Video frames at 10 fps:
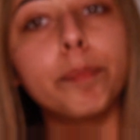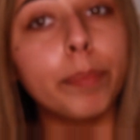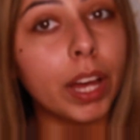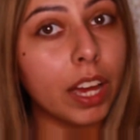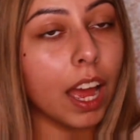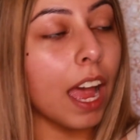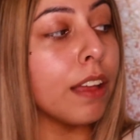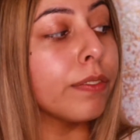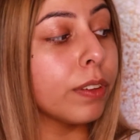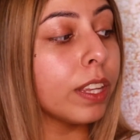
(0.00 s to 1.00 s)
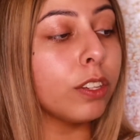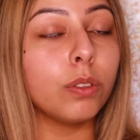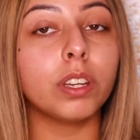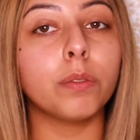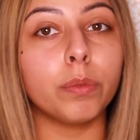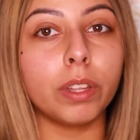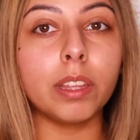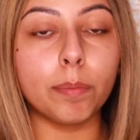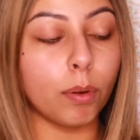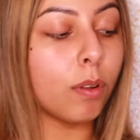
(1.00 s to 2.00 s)
but I feel like you can really
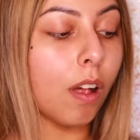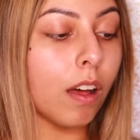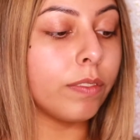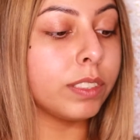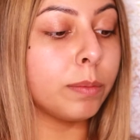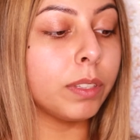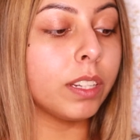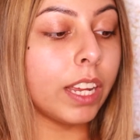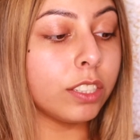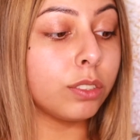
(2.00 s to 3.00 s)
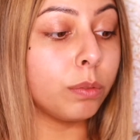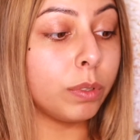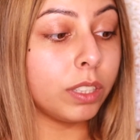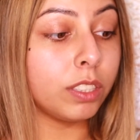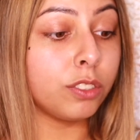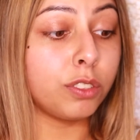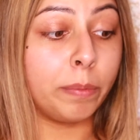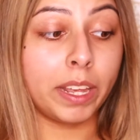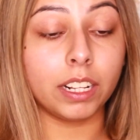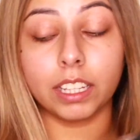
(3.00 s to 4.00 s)
pull off something natural with these
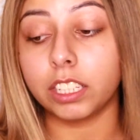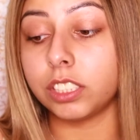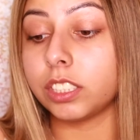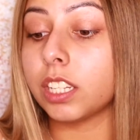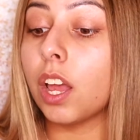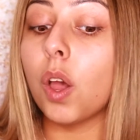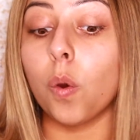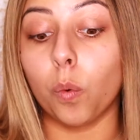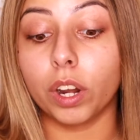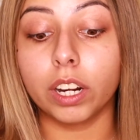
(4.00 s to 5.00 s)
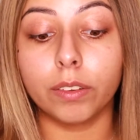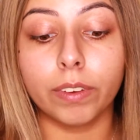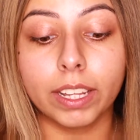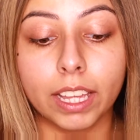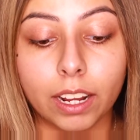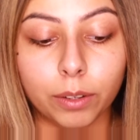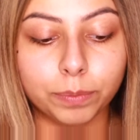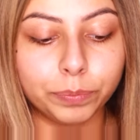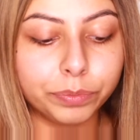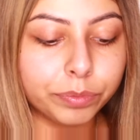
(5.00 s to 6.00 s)
dramatic lashes. We're gonna find that out.
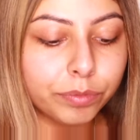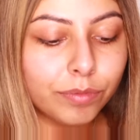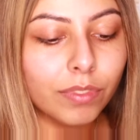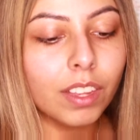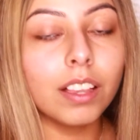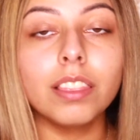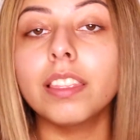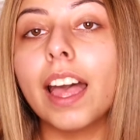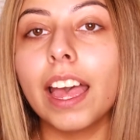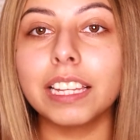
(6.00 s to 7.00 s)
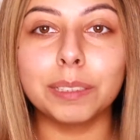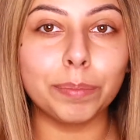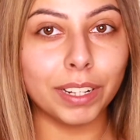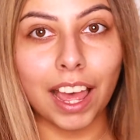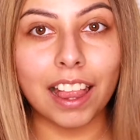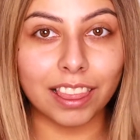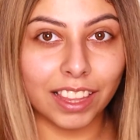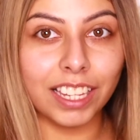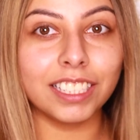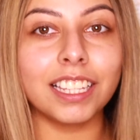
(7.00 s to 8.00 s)
Last but not
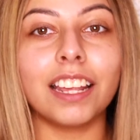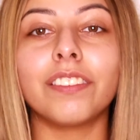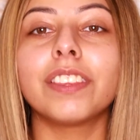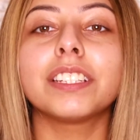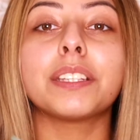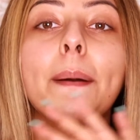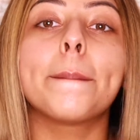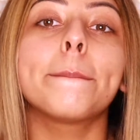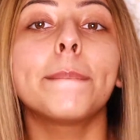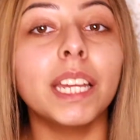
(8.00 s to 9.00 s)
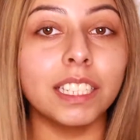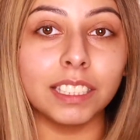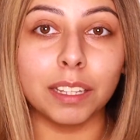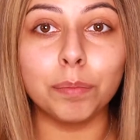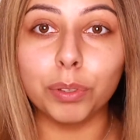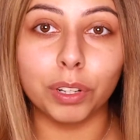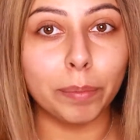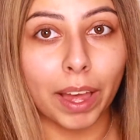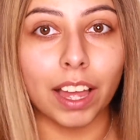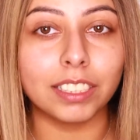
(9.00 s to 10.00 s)
least, out of this amazing beauty
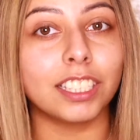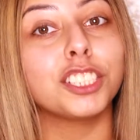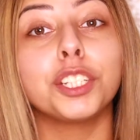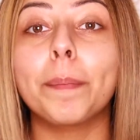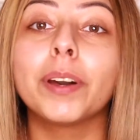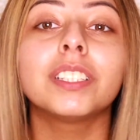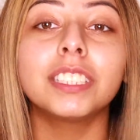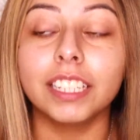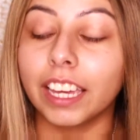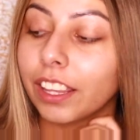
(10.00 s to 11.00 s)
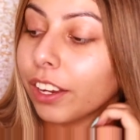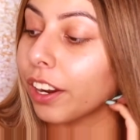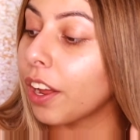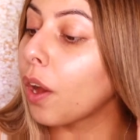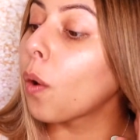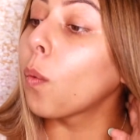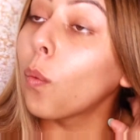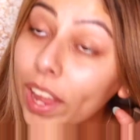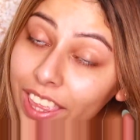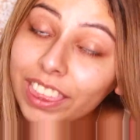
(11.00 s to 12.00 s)
box that she put together
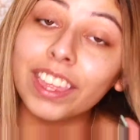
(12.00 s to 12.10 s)
with